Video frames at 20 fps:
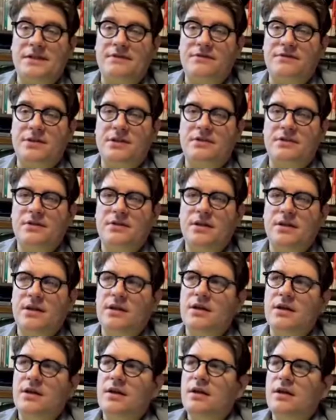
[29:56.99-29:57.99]
even,
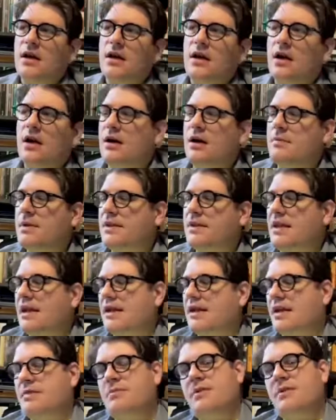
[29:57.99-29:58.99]
um, and that
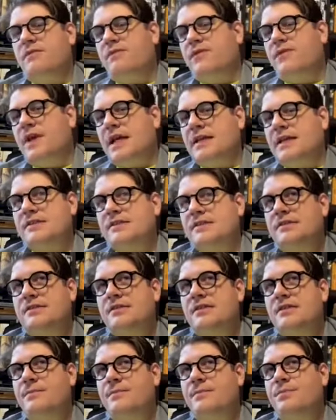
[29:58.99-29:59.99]
it can be
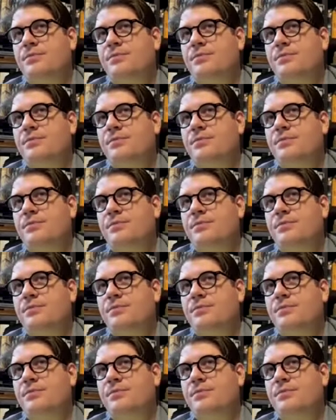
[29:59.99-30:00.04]
fixed.